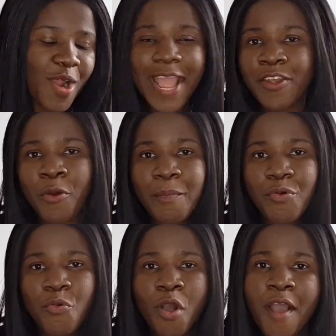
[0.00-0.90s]
number
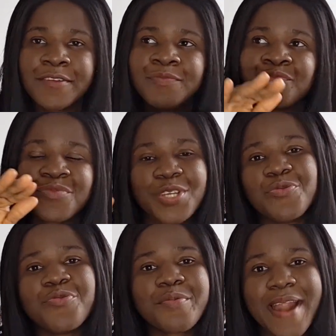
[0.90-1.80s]
one, you
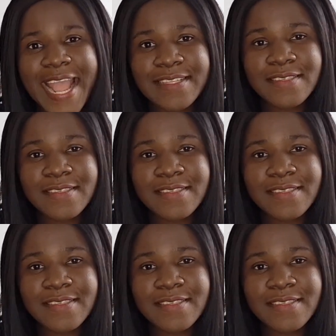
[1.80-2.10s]
write